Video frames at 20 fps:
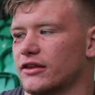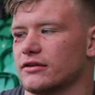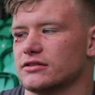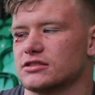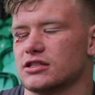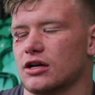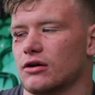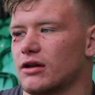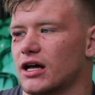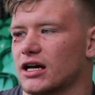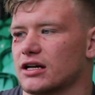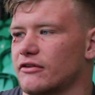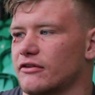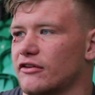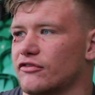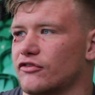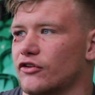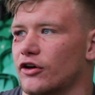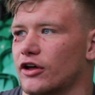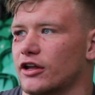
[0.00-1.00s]
There's no lack of
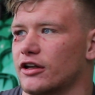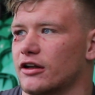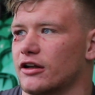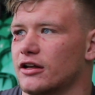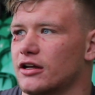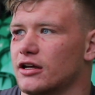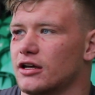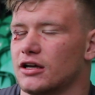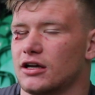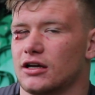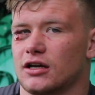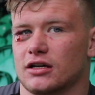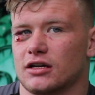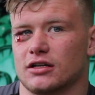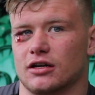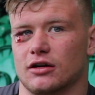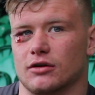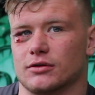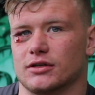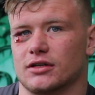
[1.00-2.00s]
effort. And
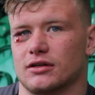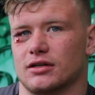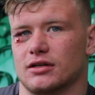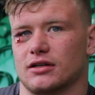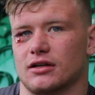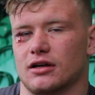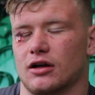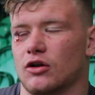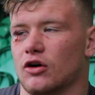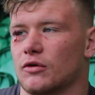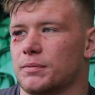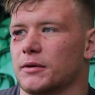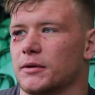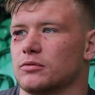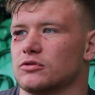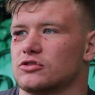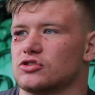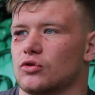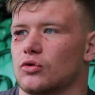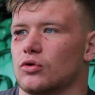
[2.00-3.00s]
you know, a lot of
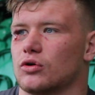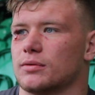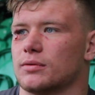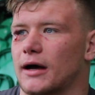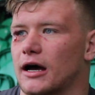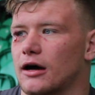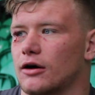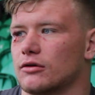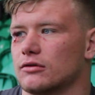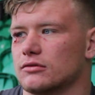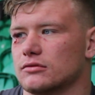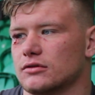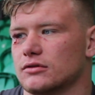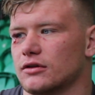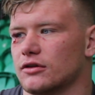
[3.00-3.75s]
people talk about